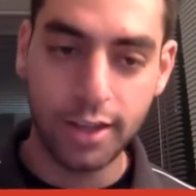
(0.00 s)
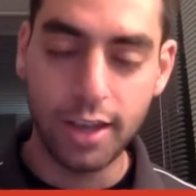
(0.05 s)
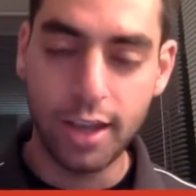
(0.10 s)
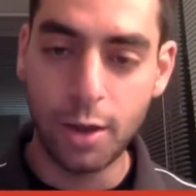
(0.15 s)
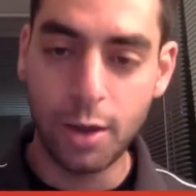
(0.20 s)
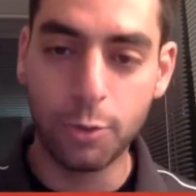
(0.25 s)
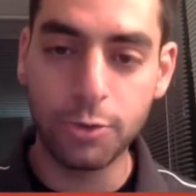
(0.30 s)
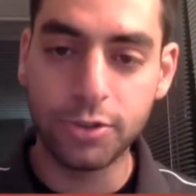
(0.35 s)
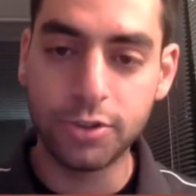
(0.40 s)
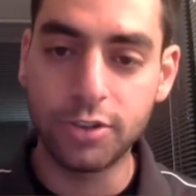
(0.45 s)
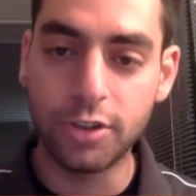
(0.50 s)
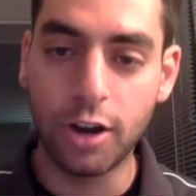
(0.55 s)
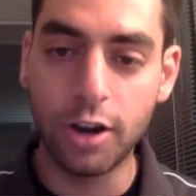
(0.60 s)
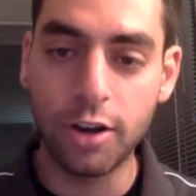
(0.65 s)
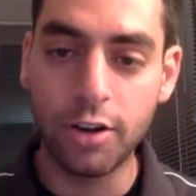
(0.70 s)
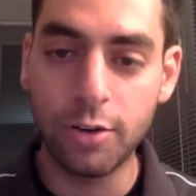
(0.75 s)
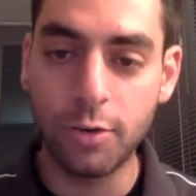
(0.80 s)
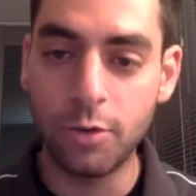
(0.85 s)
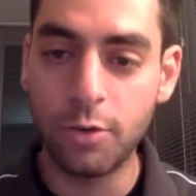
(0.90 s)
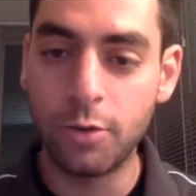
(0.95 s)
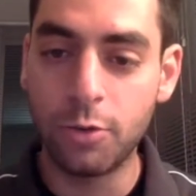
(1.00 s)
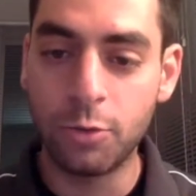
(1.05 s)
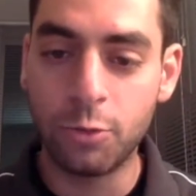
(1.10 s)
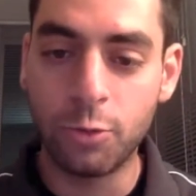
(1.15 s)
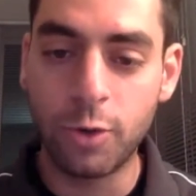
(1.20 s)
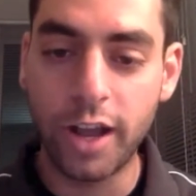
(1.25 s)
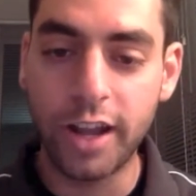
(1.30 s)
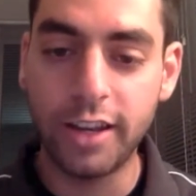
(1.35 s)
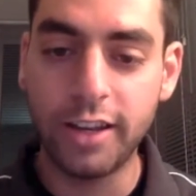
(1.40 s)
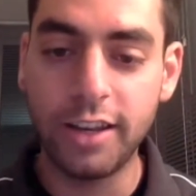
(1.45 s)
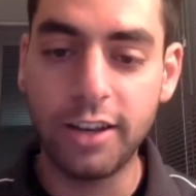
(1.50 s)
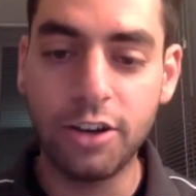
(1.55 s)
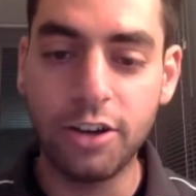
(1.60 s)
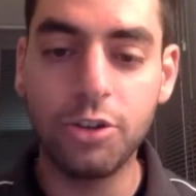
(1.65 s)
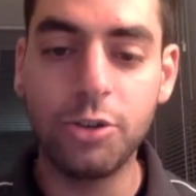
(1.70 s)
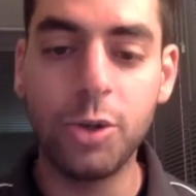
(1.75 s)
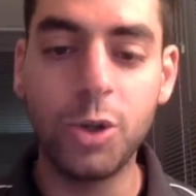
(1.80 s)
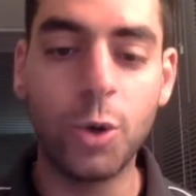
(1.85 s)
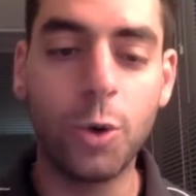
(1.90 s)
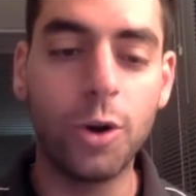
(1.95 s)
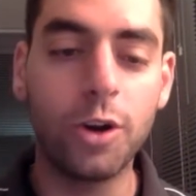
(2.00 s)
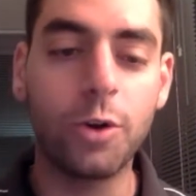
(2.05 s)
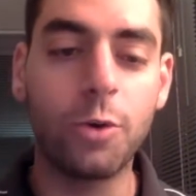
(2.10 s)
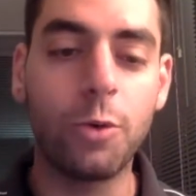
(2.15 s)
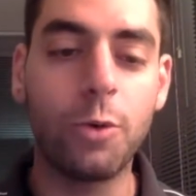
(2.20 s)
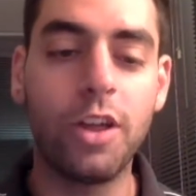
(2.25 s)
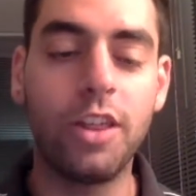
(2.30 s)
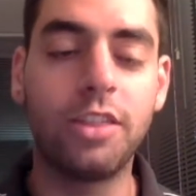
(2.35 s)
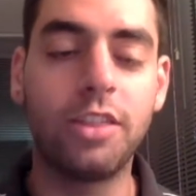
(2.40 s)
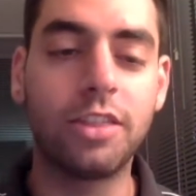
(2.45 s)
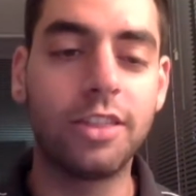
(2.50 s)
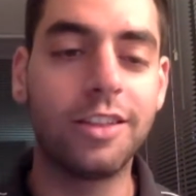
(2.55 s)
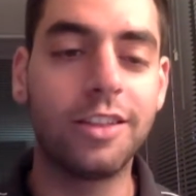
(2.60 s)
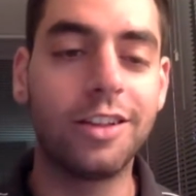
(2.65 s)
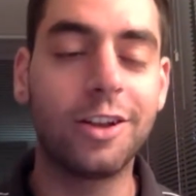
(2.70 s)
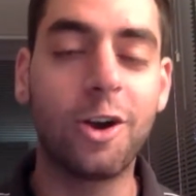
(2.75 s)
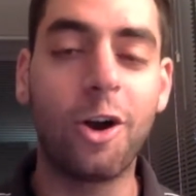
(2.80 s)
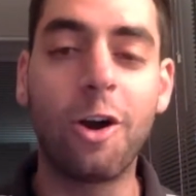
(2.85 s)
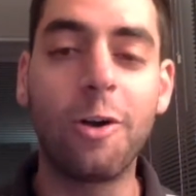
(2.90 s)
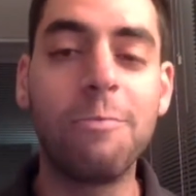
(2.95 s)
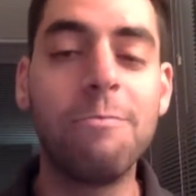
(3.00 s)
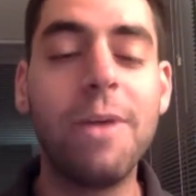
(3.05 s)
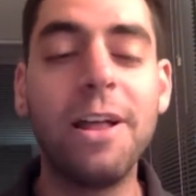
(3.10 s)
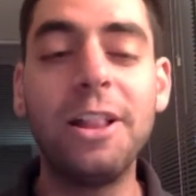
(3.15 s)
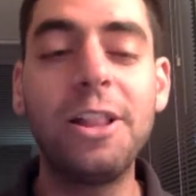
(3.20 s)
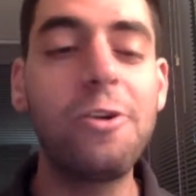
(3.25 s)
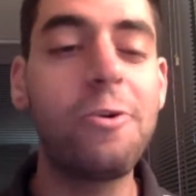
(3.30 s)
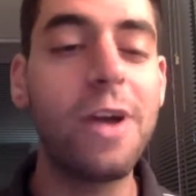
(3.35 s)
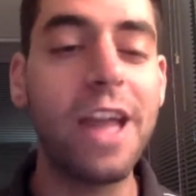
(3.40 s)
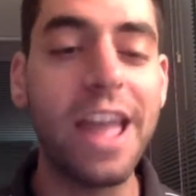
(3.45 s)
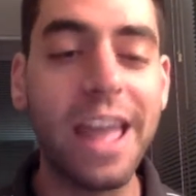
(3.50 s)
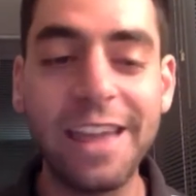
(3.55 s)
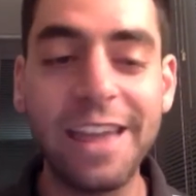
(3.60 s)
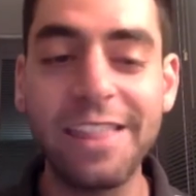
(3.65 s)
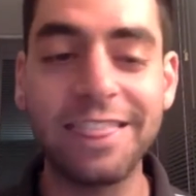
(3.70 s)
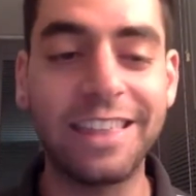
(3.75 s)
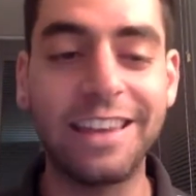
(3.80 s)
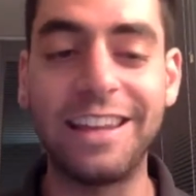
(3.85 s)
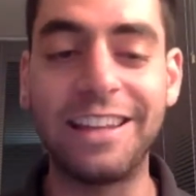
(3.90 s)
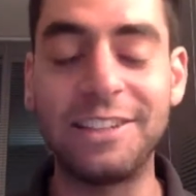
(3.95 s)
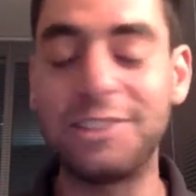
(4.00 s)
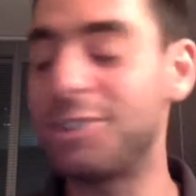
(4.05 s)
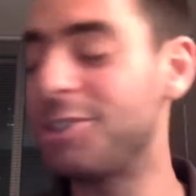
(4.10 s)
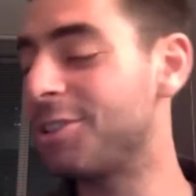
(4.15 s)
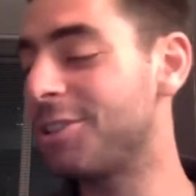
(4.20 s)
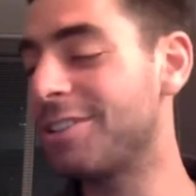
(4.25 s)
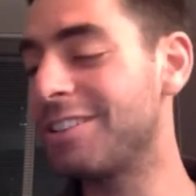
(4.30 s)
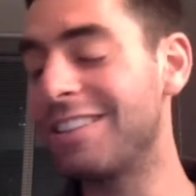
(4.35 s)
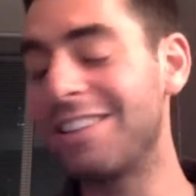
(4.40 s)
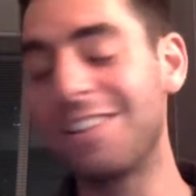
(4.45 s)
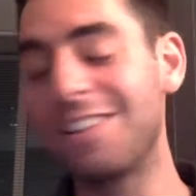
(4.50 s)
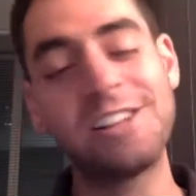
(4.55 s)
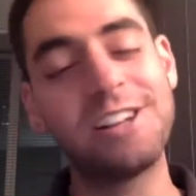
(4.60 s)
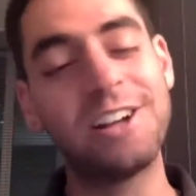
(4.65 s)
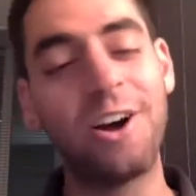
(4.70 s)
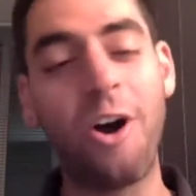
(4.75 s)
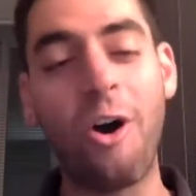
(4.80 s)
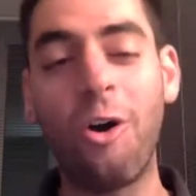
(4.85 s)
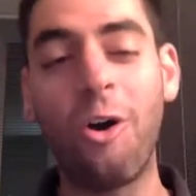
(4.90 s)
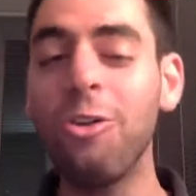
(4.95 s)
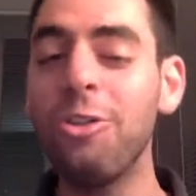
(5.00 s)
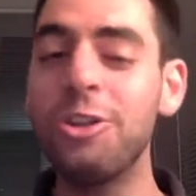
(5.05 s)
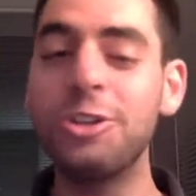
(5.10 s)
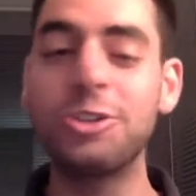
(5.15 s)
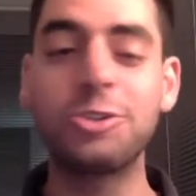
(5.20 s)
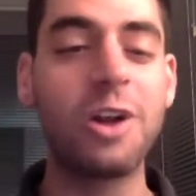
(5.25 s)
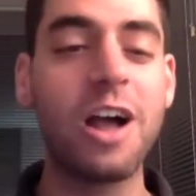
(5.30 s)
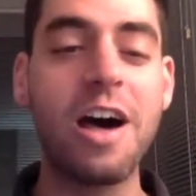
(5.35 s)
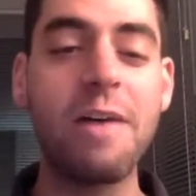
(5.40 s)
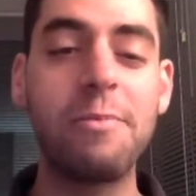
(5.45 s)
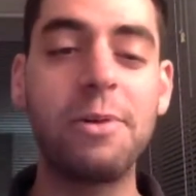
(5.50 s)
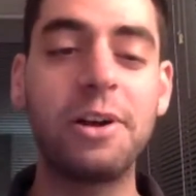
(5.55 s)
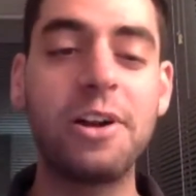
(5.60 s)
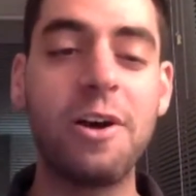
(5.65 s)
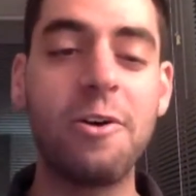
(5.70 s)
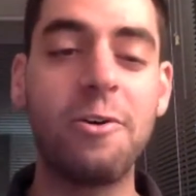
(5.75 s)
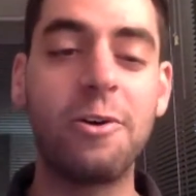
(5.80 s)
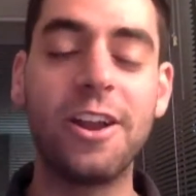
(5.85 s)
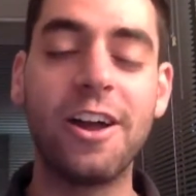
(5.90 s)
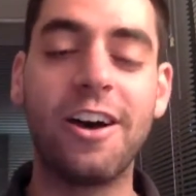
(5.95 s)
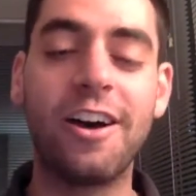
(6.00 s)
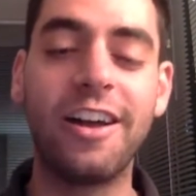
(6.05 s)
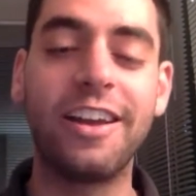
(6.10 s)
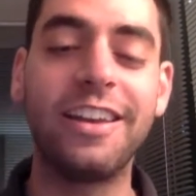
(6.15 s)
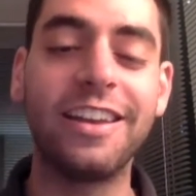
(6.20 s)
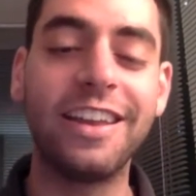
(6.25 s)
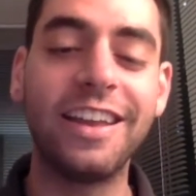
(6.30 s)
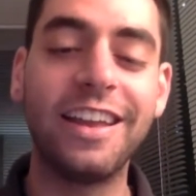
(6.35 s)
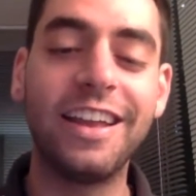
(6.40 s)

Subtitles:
And we'll start right here in New York with Carmelo Anthony. Just all the drama going on.